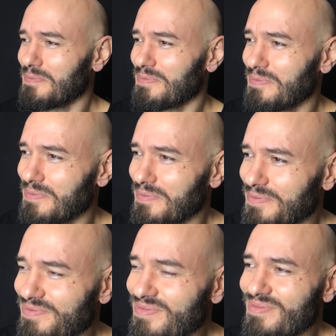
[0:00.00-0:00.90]

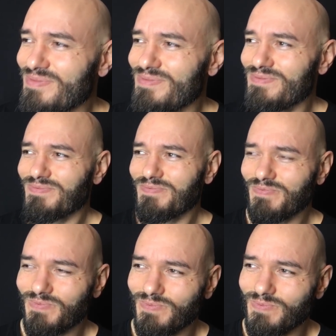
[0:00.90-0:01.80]

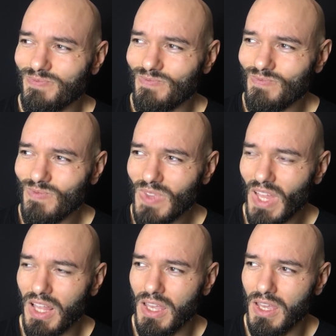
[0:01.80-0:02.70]

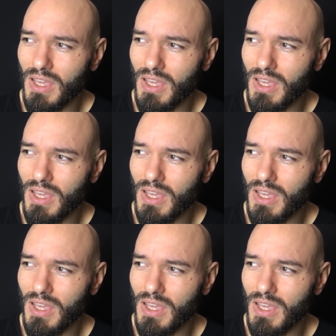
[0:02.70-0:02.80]
Nothing is said.